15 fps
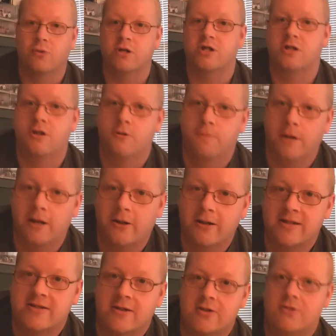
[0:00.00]
Switch to 2-player,
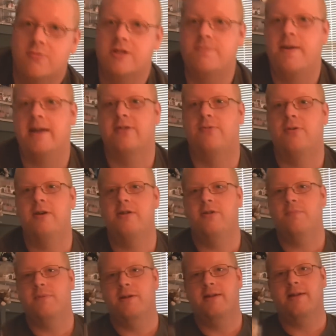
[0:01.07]
hit start, switch back to 1,
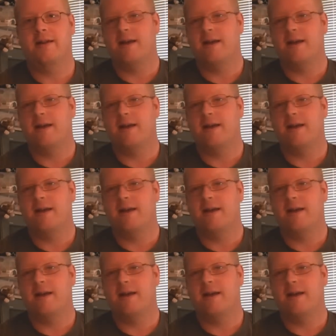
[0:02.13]
you're playing the